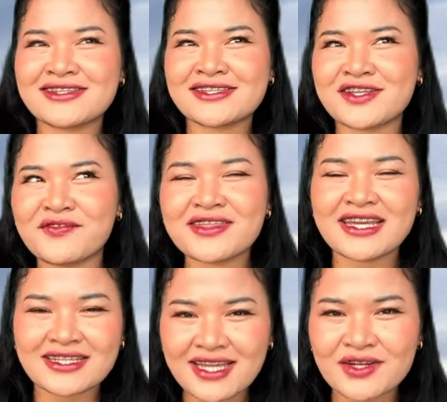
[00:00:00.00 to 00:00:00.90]

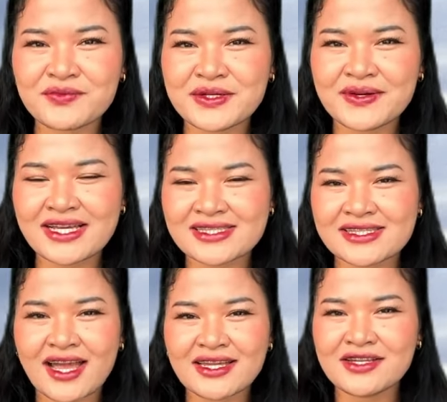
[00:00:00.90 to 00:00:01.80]
something that will
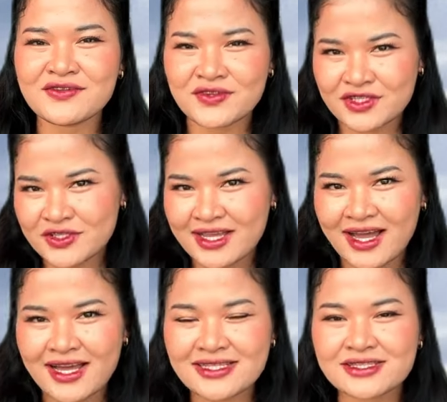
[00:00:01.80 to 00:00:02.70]
exciting for you
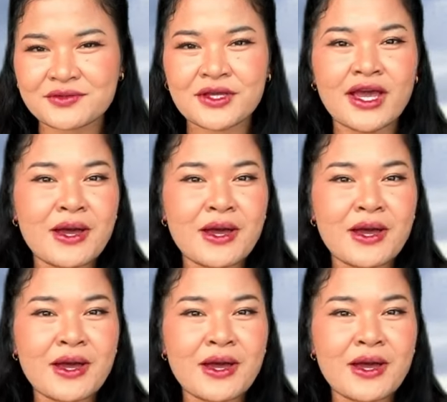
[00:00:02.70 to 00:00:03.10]
guys,